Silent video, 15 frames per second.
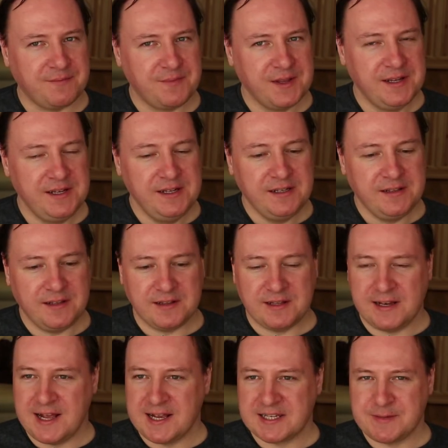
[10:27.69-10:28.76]
I
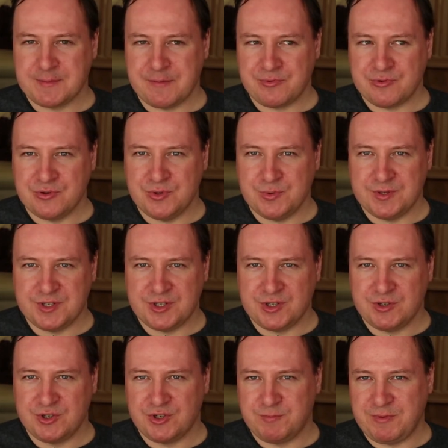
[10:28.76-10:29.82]
think the last time I brewed
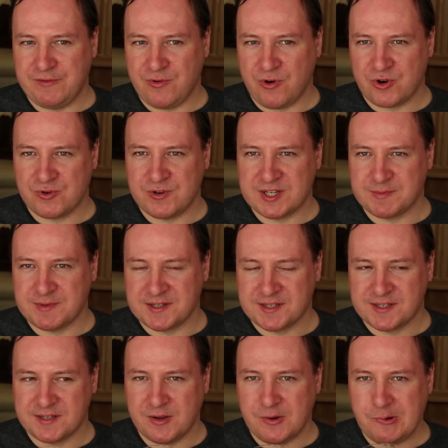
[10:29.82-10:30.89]
was before
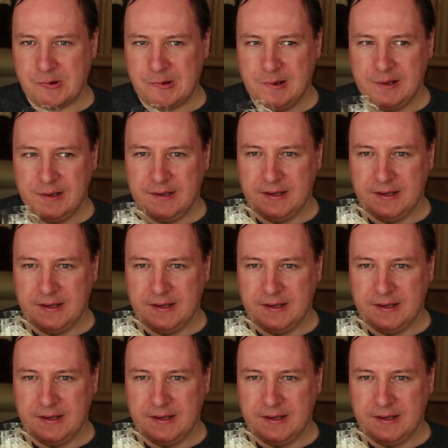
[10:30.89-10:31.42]
Christmas, so